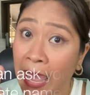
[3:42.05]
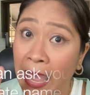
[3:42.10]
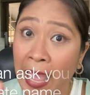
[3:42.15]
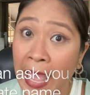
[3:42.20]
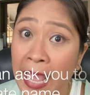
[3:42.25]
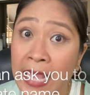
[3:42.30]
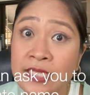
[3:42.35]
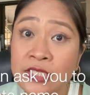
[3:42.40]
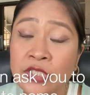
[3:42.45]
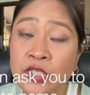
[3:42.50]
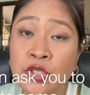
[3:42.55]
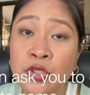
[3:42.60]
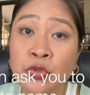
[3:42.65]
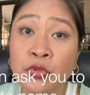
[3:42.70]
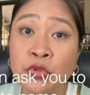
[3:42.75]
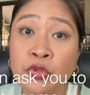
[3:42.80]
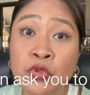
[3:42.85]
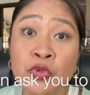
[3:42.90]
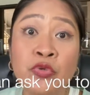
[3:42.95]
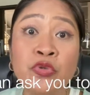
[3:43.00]
ask you
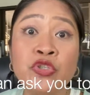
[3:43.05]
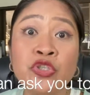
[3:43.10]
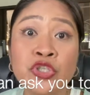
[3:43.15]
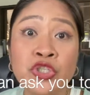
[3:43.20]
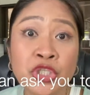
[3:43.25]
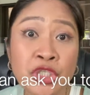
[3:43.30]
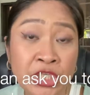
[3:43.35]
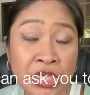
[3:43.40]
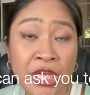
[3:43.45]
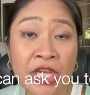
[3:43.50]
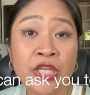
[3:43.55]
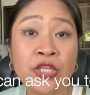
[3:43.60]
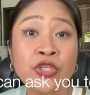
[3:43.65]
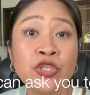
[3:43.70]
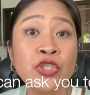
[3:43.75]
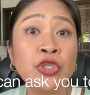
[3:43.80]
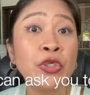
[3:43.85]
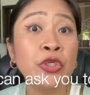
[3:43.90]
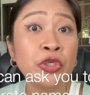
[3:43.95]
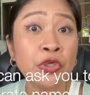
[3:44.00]
to change
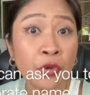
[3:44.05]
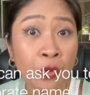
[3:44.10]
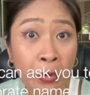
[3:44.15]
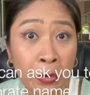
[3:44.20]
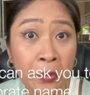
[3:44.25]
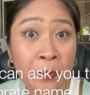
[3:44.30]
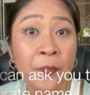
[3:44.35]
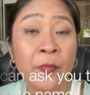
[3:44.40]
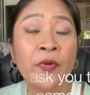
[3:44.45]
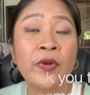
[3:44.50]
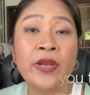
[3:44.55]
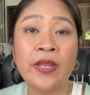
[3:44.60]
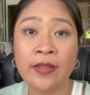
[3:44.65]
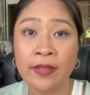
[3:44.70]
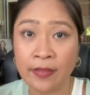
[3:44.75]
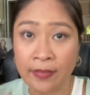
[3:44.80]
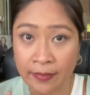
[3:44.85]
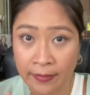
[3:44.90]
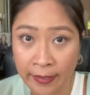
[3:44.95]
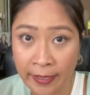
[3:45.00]
your corporate
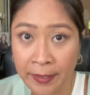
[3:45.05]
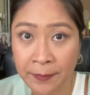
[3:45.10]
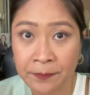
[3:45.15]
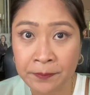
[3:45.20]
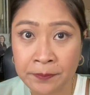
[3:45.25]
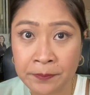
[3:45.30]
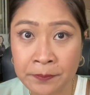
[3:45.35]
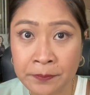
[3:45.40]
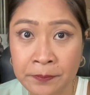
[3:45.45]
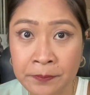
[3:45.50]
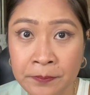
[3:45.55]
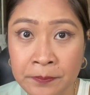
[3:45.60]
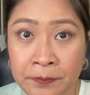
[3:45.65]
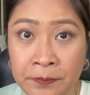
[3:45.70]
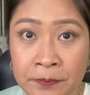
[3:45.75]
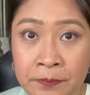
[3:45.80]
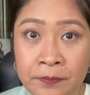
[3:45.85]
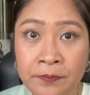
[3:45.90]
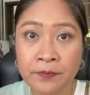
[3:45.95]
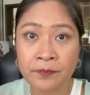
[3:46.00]
name.
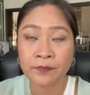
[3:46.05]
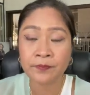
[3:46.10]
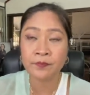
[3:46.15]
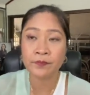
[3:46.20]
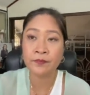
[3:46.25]
Let me